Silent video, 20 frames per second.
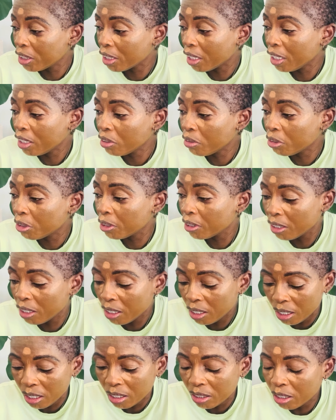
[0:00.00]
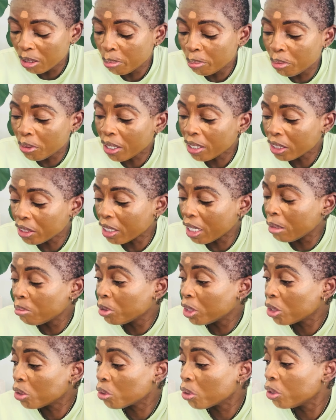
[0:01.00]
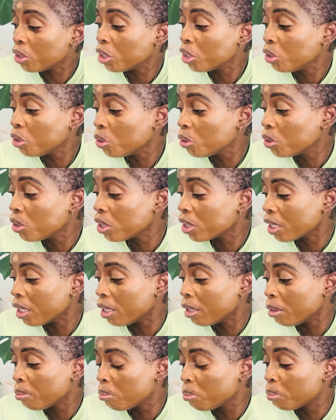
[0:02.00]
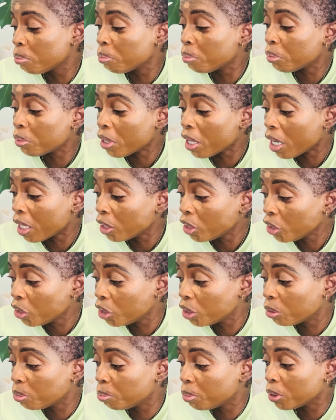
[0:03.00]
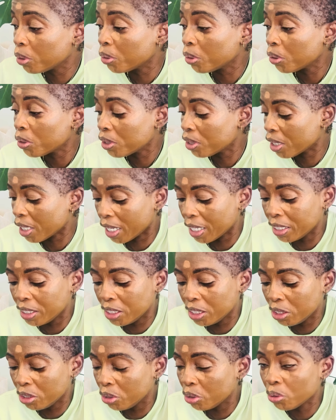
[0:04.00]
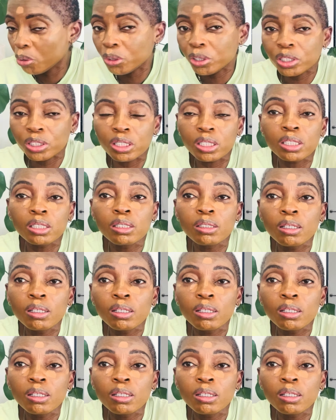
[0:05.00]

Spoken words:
And the brush, I'm just gonna use a brush because I did not,